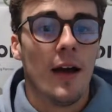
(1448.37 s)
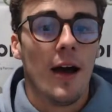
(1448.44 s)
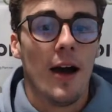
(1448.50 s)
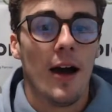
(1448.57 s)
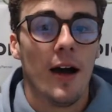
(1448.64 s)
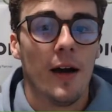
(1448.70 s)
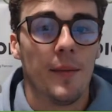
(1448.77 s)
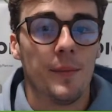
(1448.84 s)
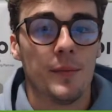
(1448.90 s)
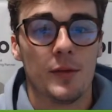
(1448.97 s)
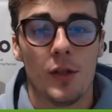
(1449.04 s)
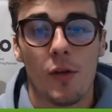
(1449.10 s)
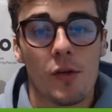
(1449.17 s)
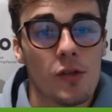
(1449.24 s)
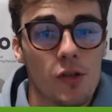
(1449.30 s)

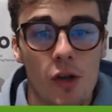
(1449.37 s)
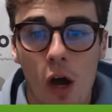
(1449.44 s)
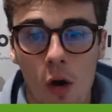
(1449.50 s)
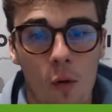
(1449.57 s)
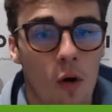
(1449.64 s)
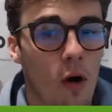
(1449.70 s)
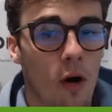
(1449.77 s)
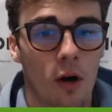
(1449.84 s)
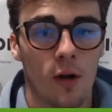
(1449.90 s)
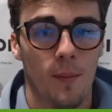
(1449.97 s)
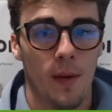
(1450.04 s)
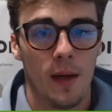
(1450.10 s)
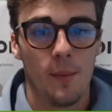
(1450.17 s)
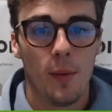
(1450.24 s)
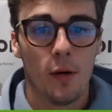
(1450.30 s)
So there's no harm
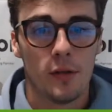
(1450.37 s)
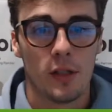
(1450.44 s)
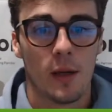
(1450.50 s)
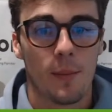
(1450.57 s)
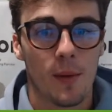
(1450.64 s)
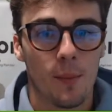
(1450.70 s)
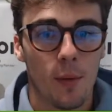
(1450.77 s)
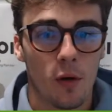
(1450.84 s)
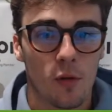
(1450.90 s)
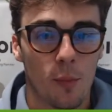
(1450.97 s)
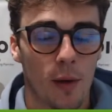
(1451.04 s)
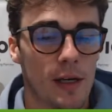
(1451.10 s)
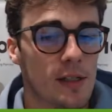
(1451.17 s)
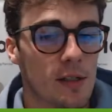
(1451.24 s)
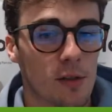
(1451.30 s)
in posting them in both
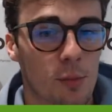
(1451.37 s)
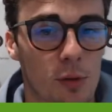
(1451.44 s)
places,